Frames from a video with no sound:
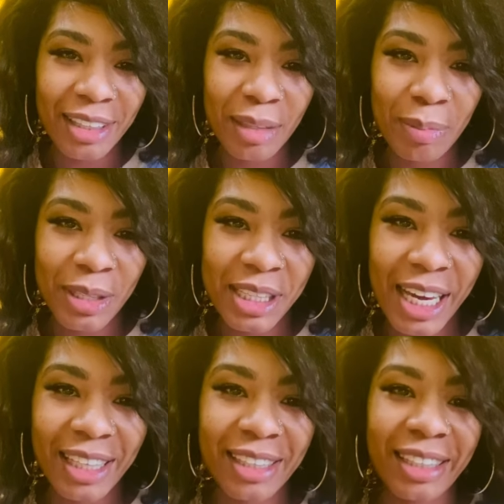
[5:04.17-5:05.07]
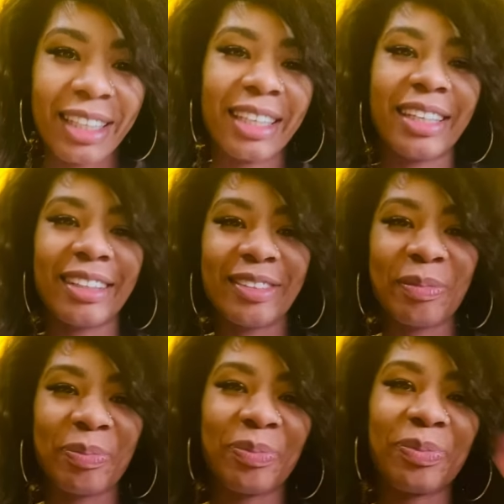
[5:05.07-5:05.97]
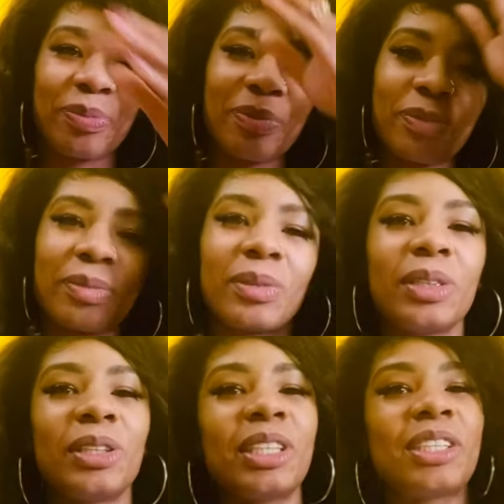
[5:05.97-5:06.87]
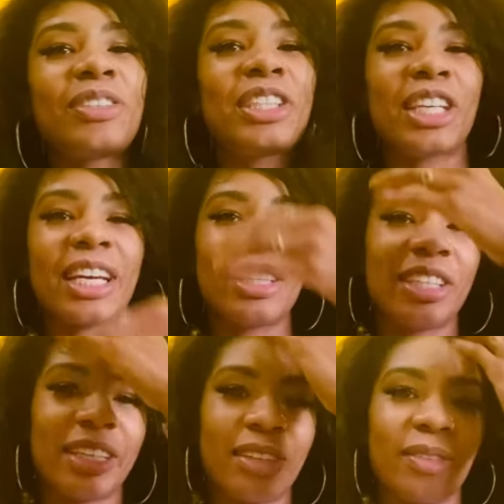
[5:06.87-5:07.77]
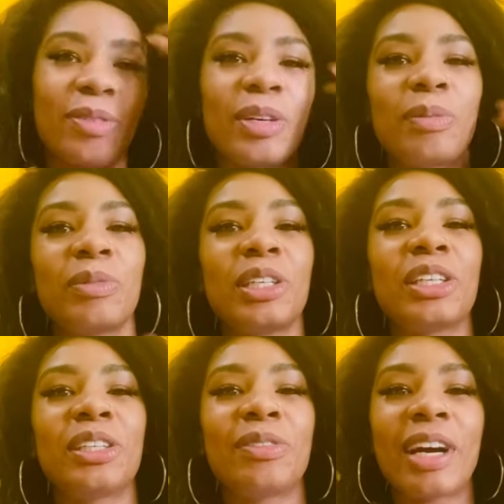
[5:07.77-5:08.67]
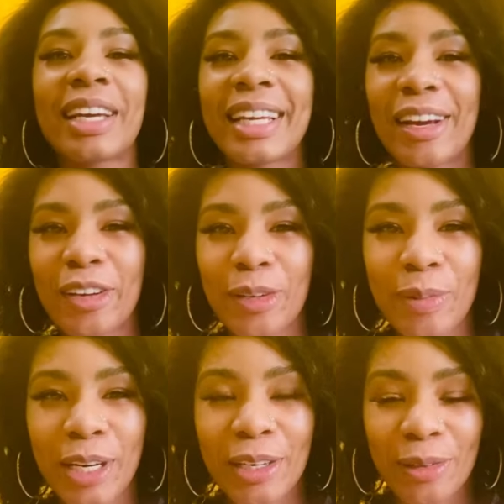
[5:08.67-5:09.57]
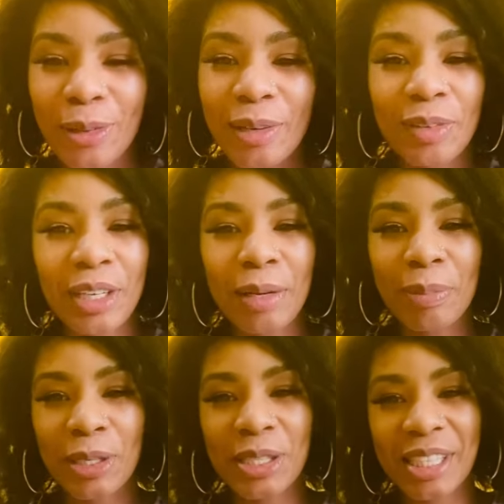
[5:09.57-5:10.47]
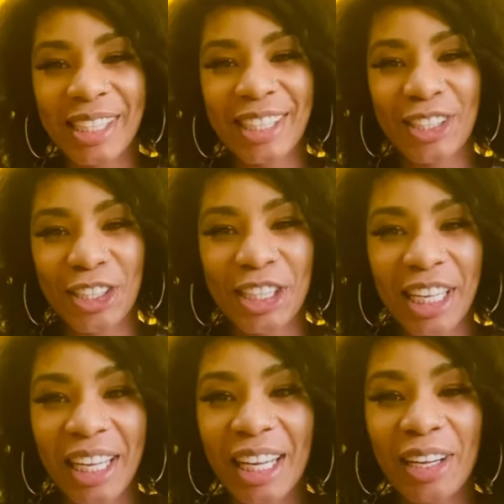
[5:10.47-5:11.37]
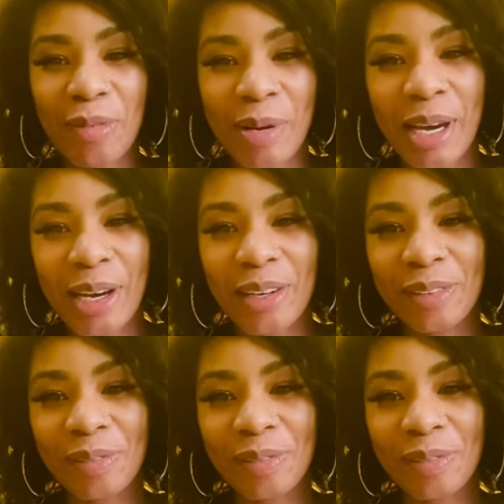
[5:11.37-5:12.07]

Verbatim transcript: protected through this rejection from your divine counterpart, whoever that person is you're thinking about.